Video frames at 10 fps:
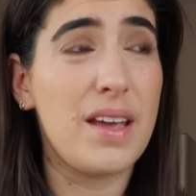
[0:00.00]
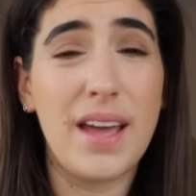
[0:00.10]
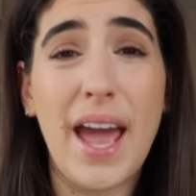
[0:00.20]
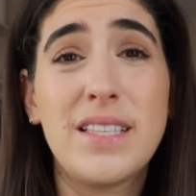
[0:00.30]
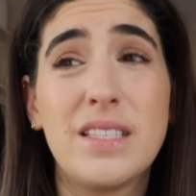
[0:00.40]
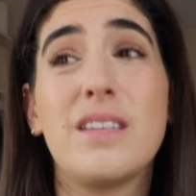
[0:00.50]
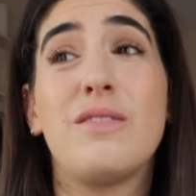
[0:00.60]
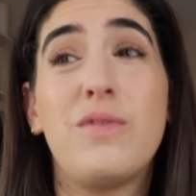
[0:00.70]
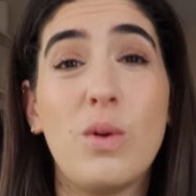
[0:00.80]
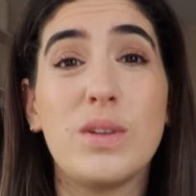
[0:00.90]
It ends
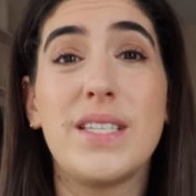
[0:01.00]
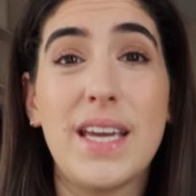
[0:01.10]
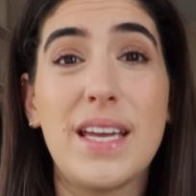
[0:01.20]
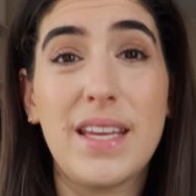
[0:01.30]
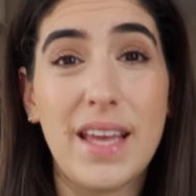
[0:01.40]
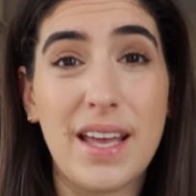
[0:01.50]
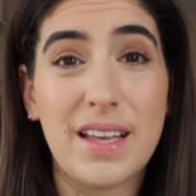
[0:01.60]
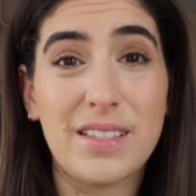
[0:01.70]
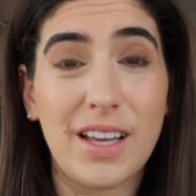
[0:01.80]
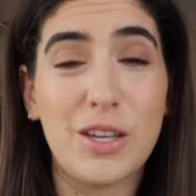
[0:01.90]
in 14
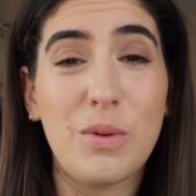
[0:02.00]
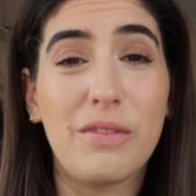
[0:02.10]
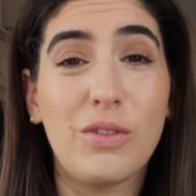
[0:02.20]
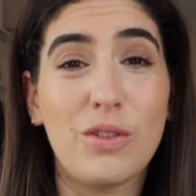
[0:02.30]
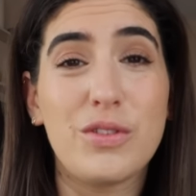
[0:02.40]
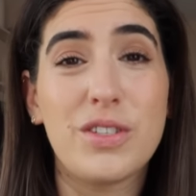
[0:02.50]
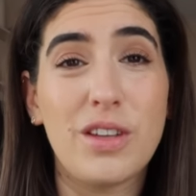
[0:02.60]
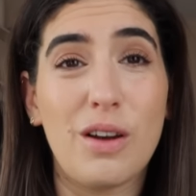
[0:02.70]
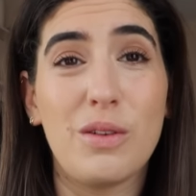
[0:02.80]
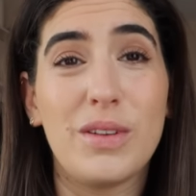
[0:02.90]
years. Like you have got
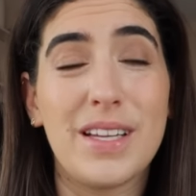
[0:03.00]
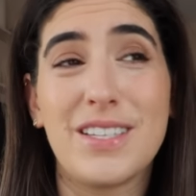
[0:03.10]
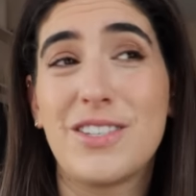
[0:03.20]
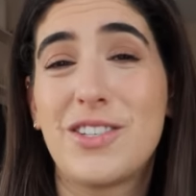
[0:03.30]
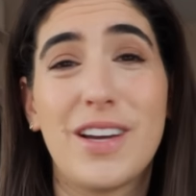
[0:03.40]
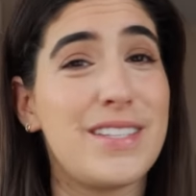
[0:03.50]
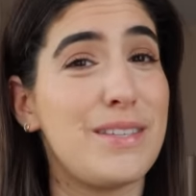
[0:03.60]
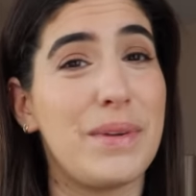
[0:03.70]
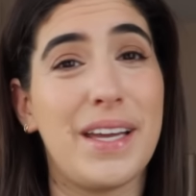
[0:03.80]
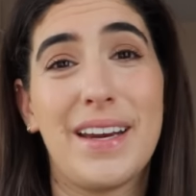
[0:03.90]
so, this is just
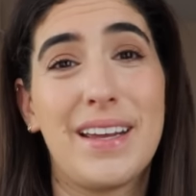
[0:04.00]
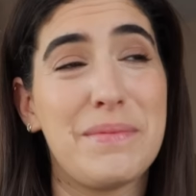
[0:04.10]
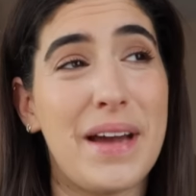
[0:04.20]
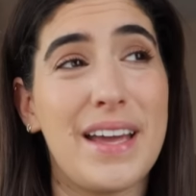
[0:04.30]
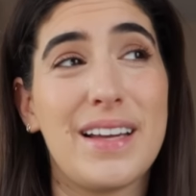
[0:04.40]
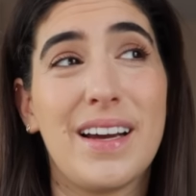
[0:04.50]
the beginning, mate.